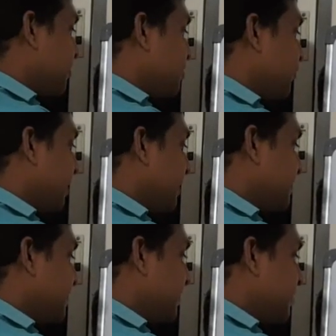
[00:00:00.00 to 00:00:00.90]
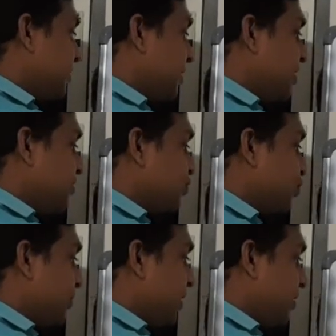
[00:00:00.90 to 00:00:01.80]
First we can say the
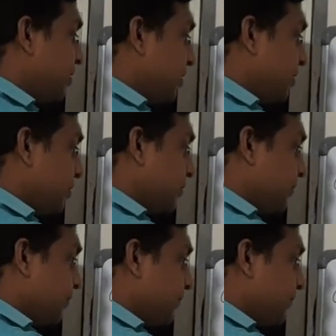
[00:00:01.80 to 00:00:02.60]
instrumental error.